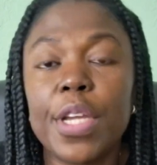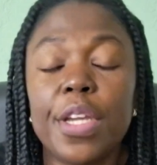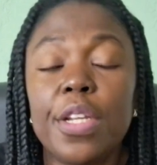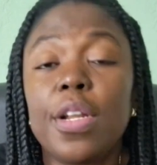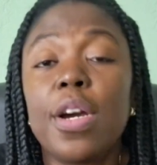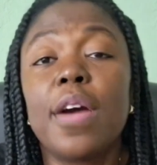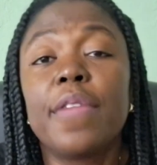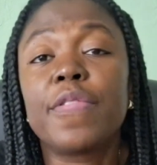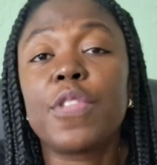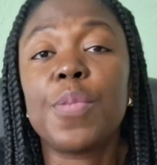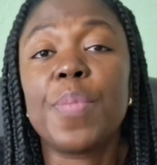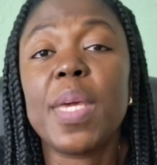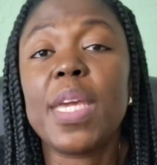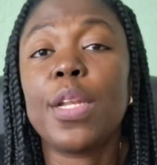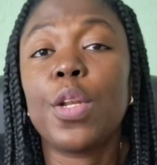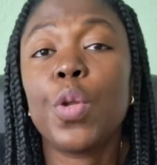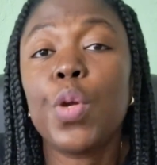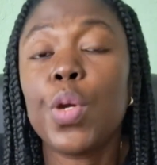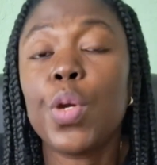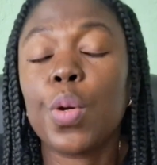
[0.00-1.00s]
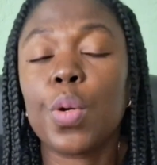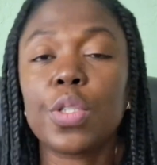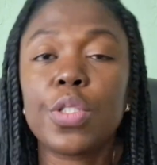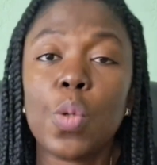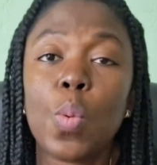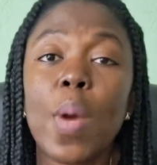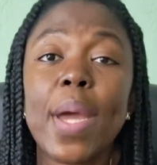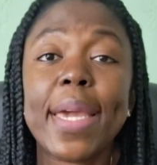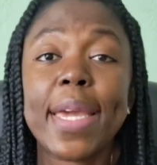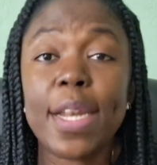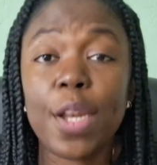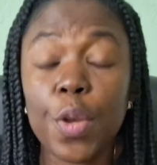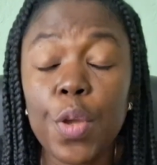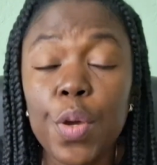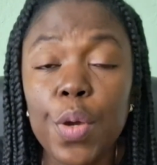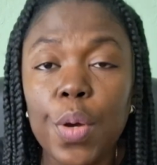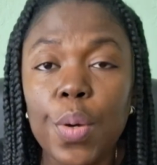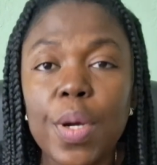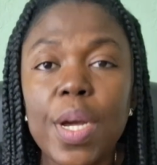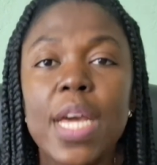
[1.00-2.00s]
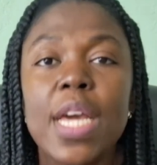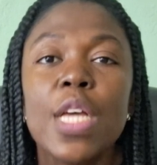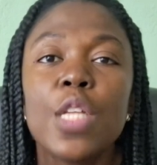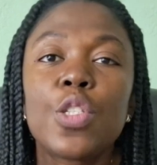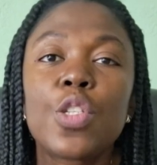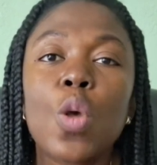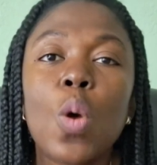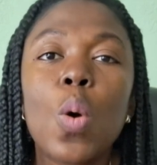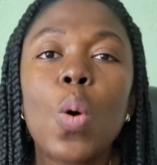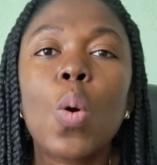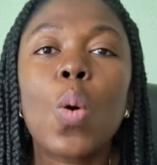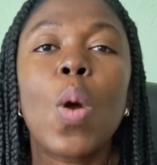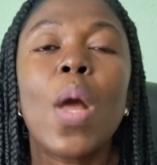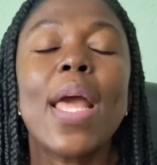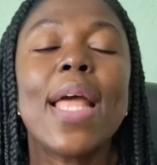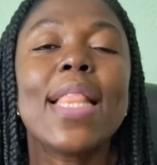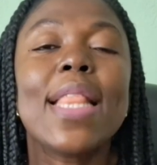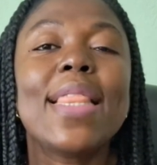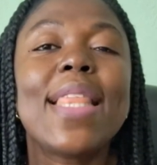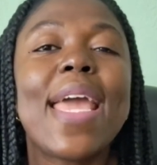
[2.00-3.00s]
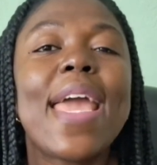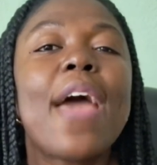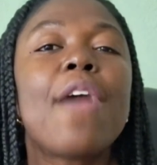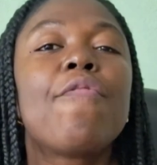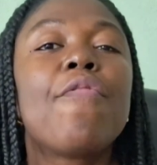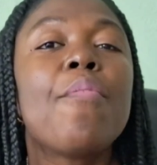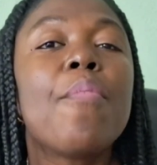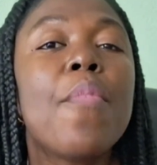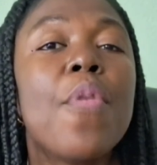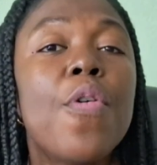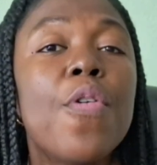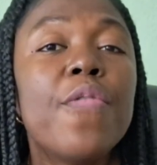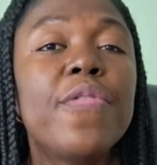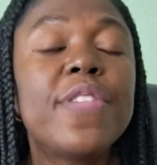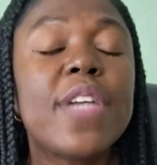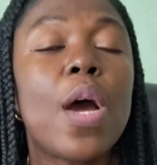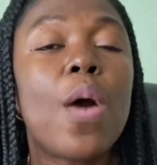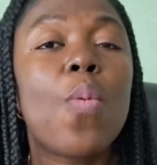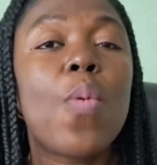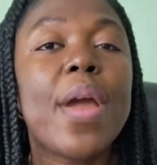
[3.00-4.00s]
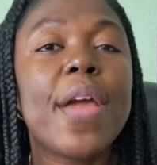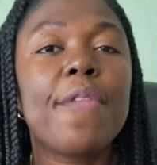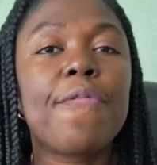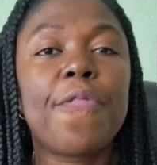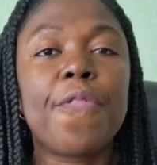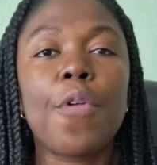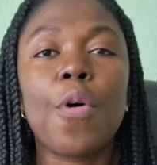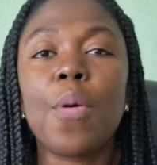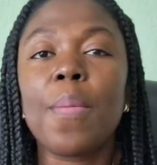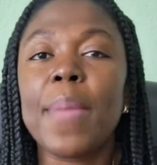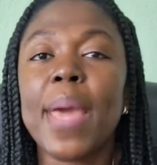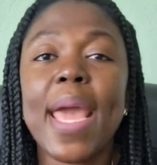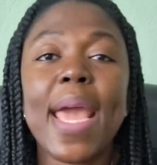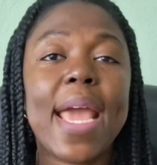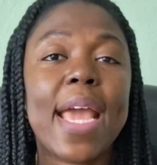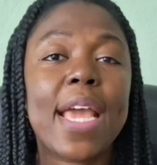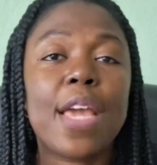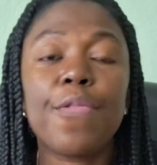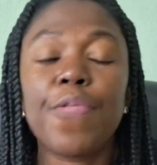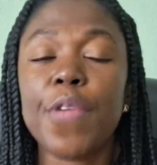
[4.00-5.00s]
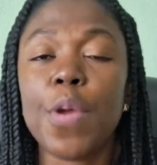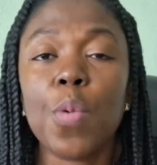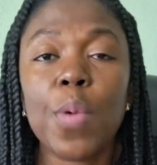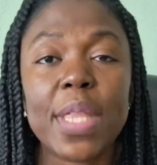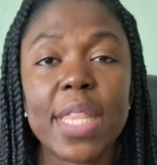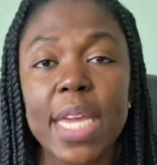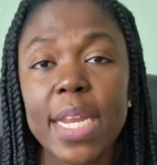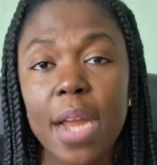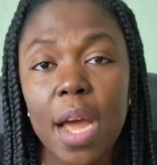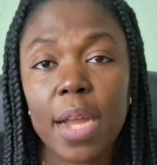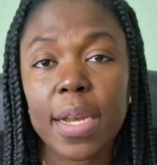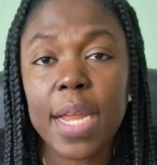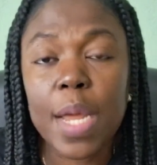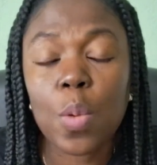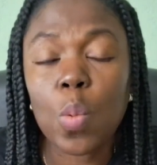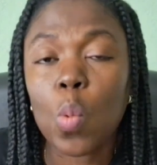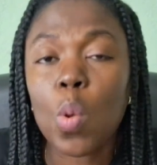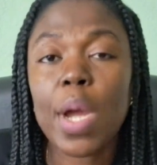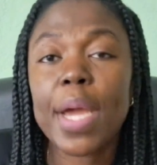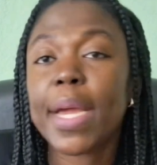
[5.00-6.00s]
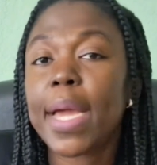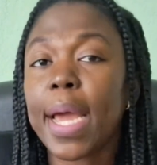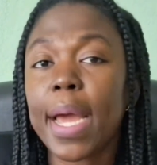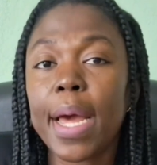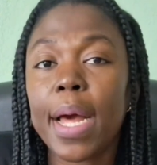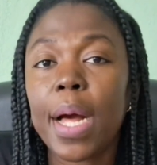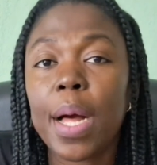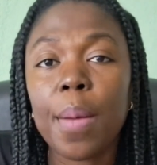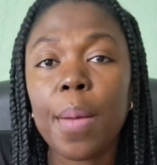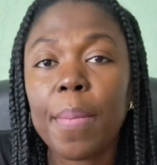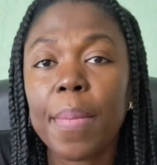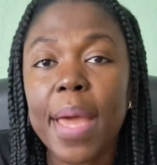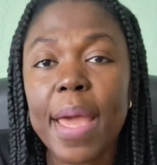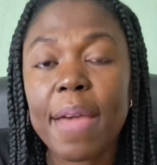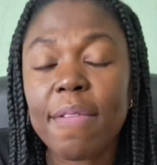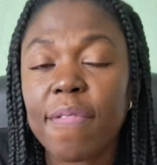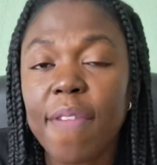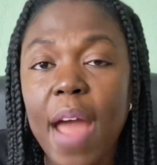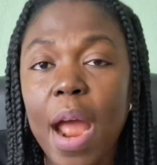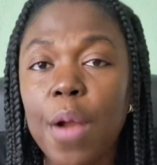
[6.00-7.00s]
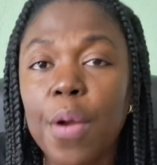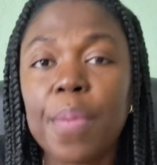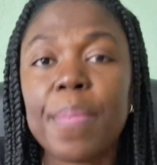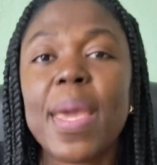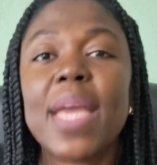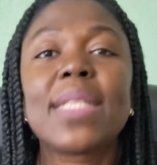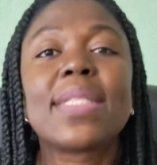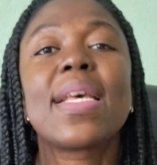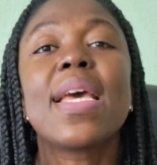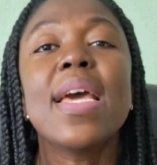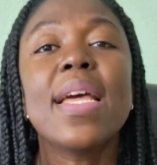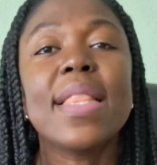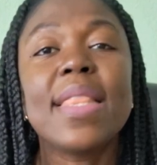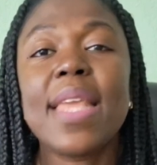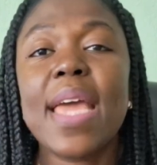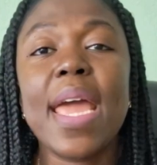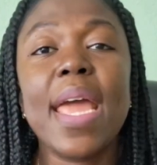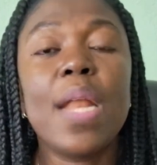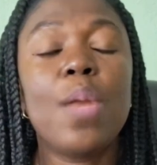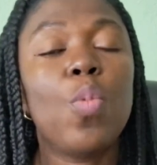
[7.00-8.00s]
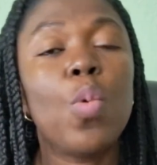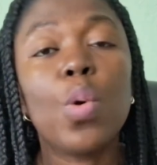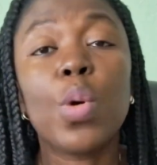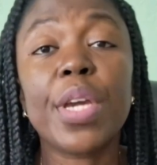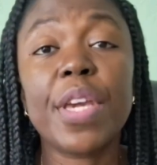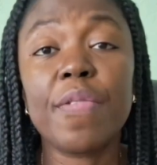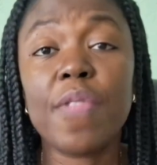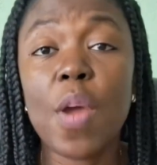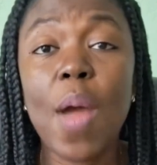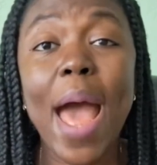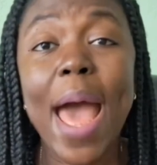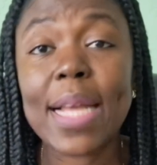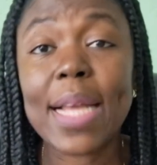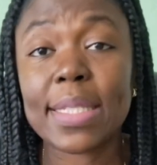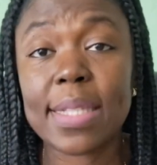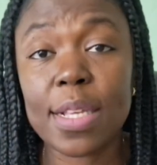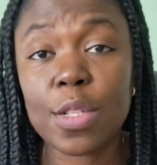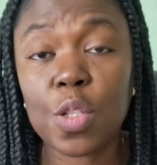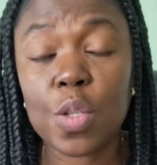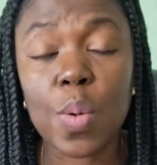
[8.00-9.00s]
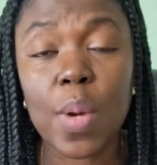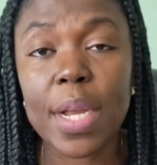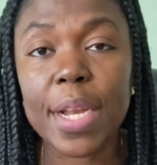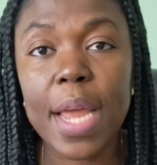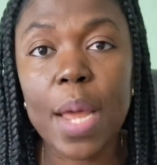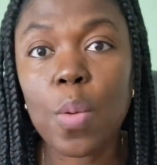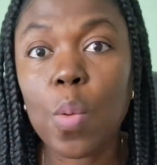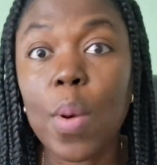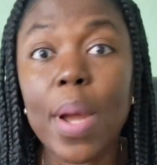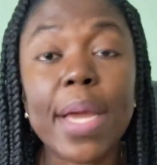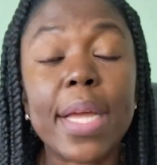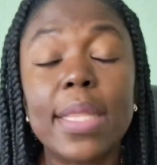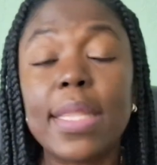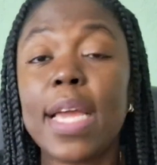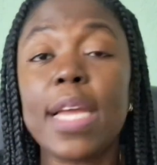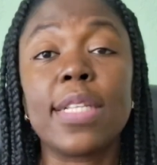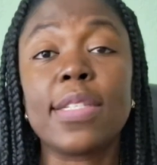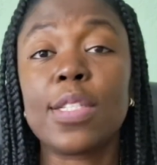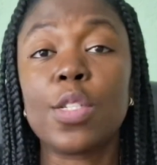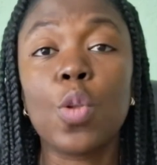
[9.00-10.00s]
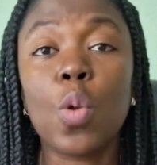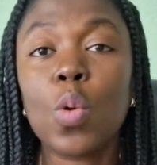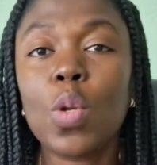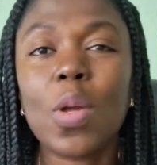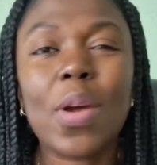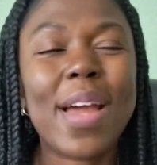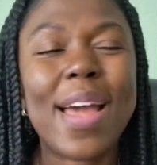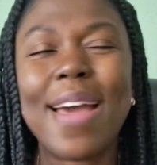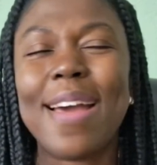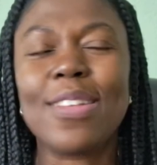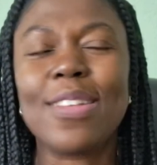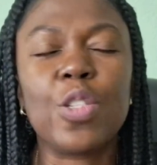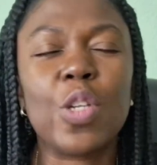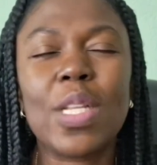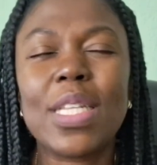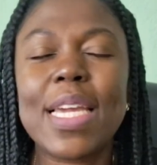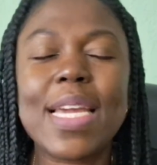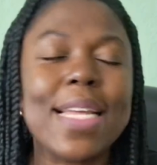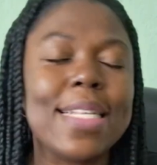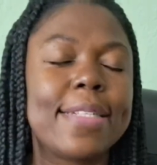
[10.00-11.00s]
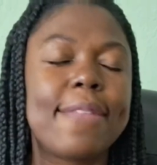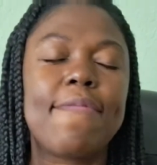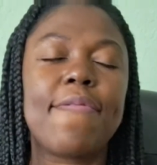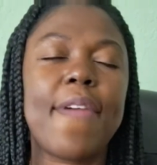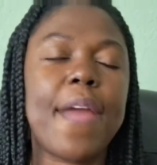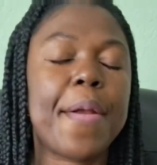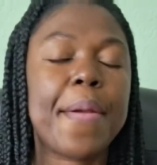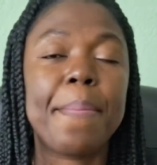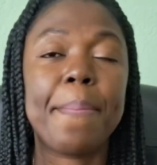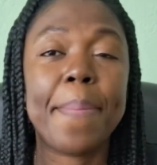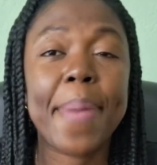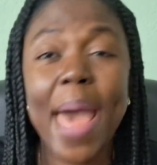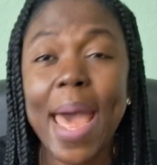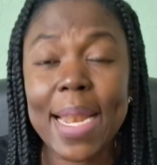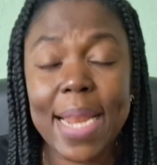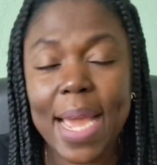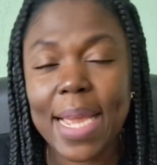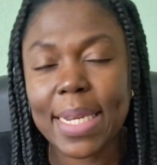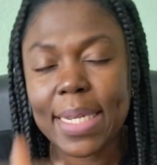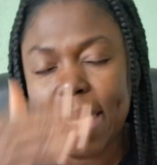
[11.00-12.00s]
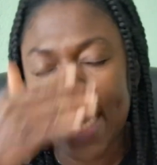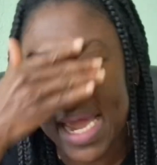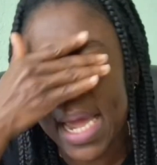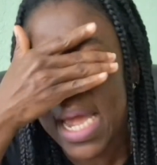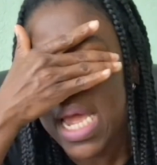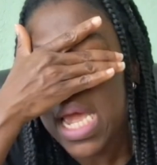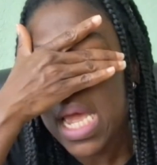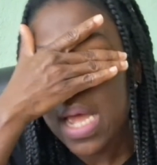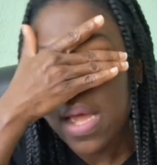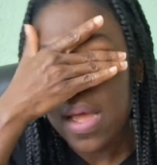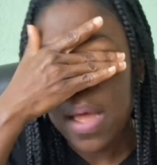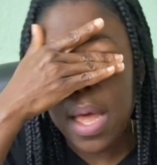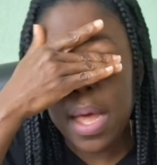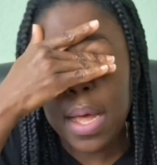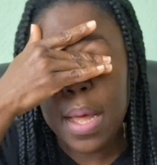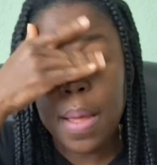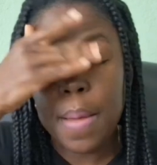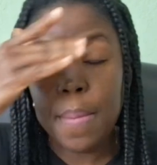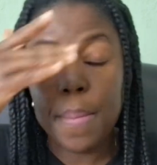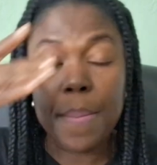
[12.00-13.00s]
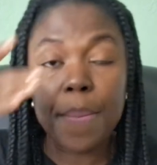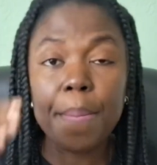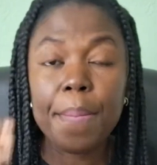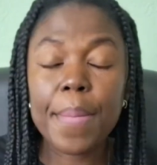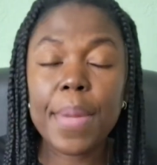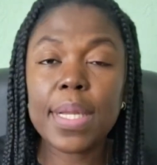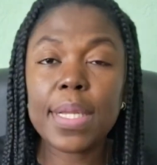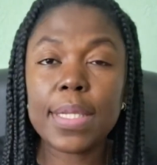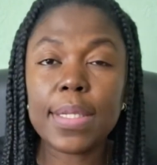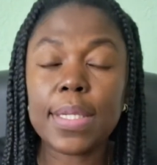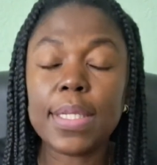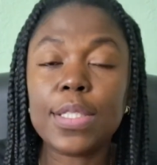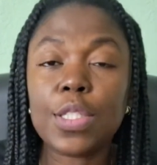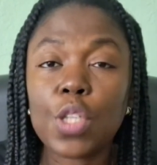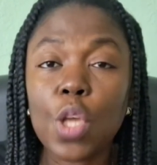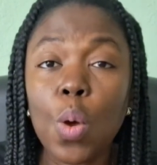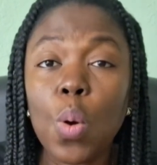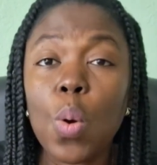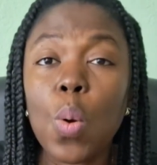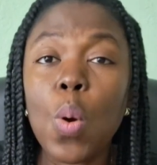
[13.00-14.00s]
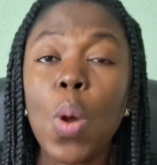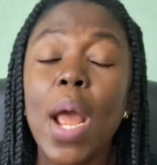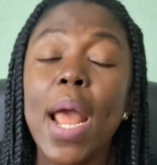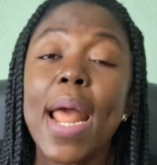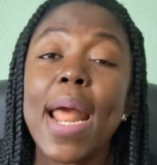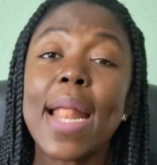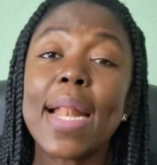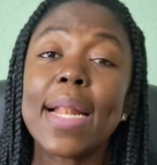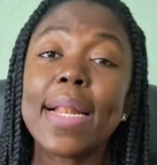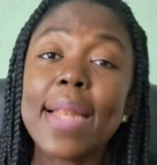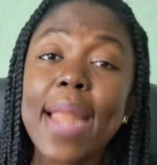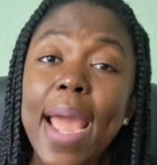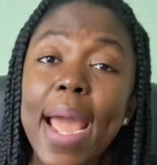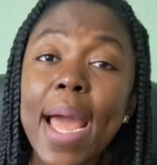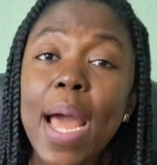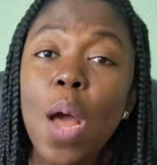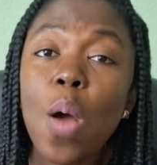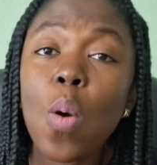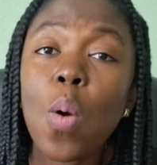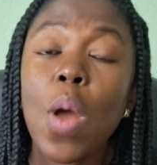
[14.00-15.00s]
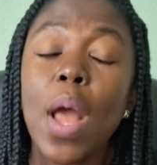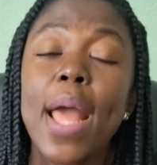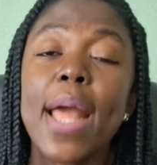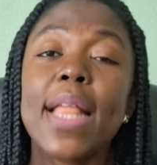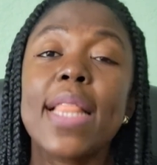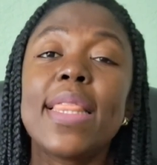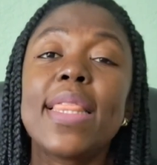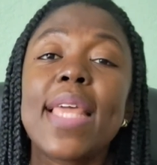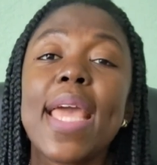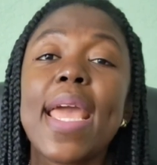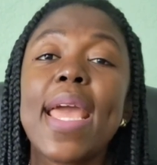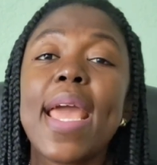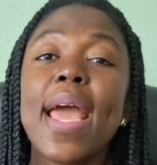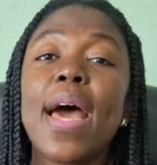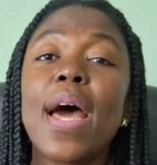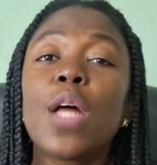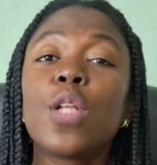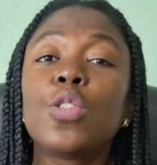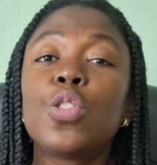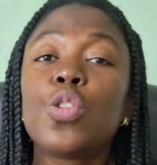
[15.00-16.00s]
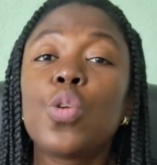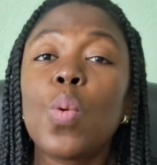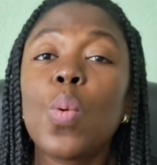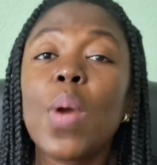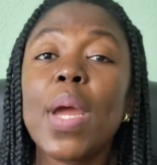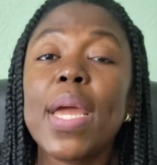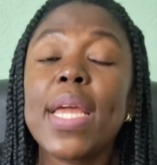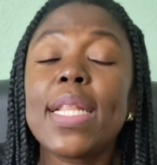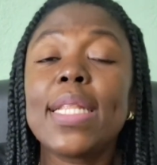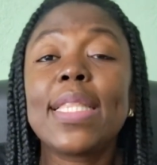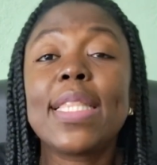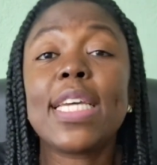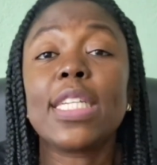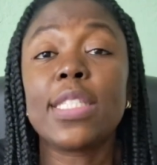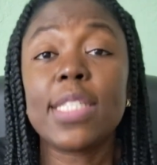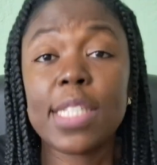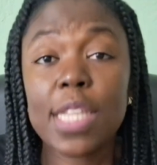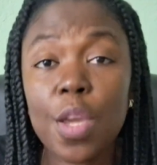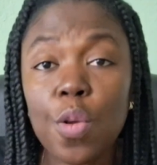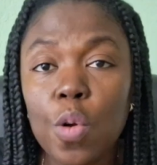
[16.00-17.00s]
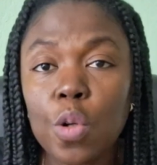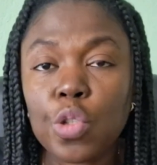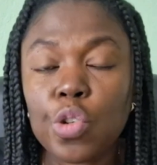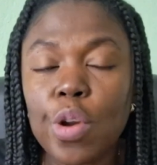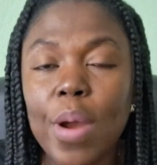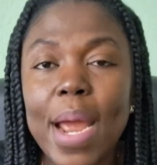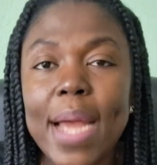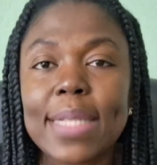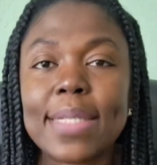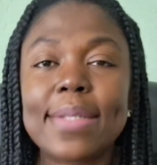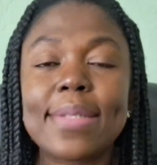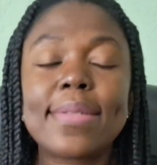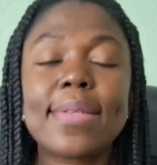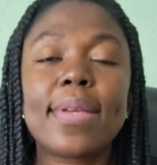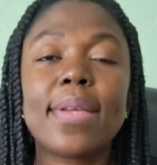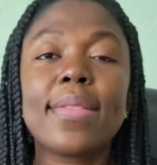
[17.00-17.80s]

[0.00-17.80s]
You don't have to be in New York to work in New York. So they have moved away from, hey, if you're within our network environment, then we'll give you access to our network. It's no longer, actually, it's a very bad idea. So now they are doing the zero trust.